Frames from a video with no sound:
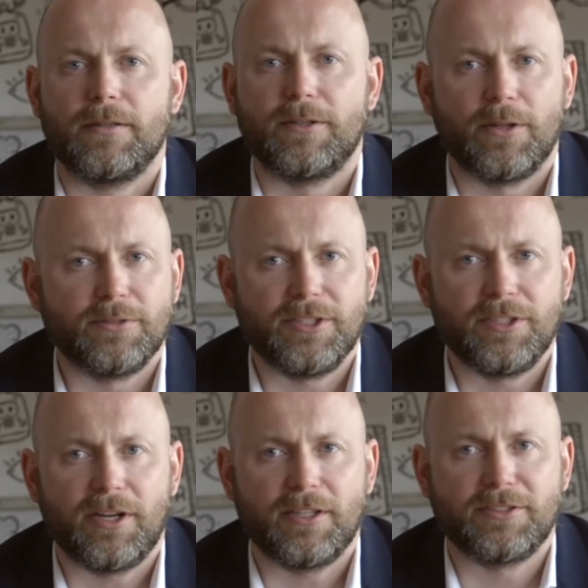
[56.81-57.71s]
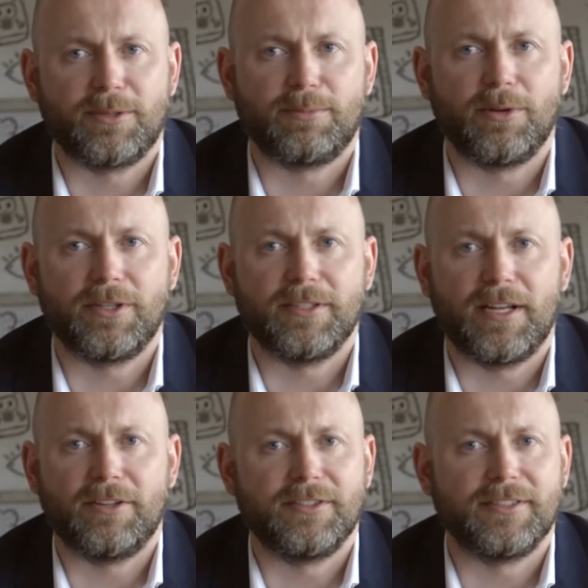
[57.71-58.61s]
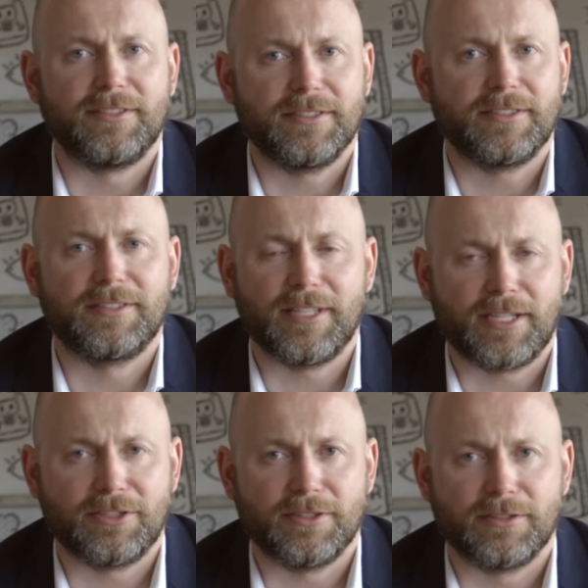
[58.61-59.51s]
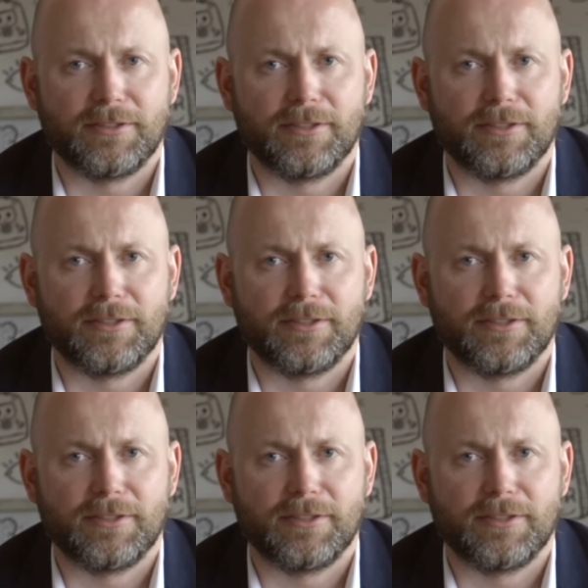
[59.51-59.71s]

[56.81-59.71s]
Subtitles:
Closing costs are broken down into 6 sections: